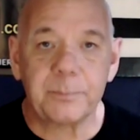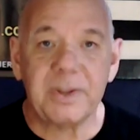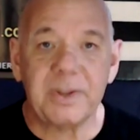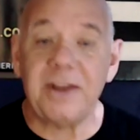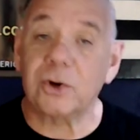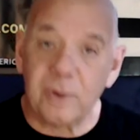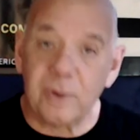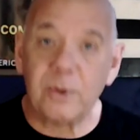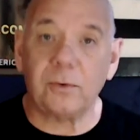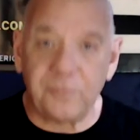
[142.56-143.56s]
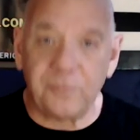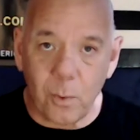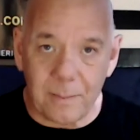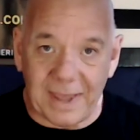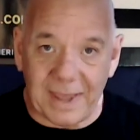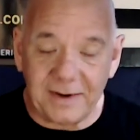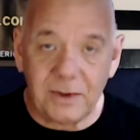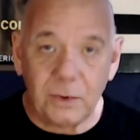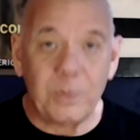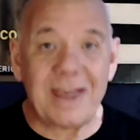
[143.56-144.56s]
In a criminal format,
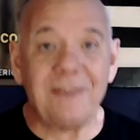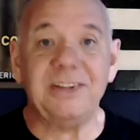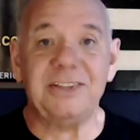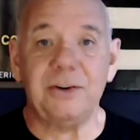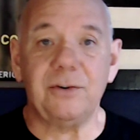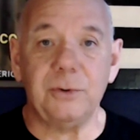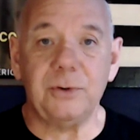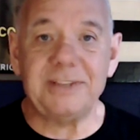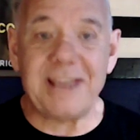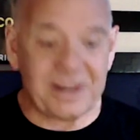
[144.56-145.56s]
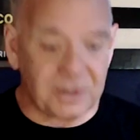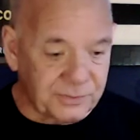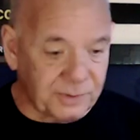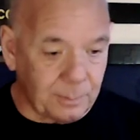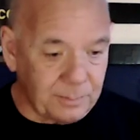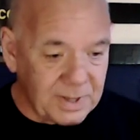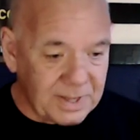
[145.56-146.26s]
we have this interview to take us from,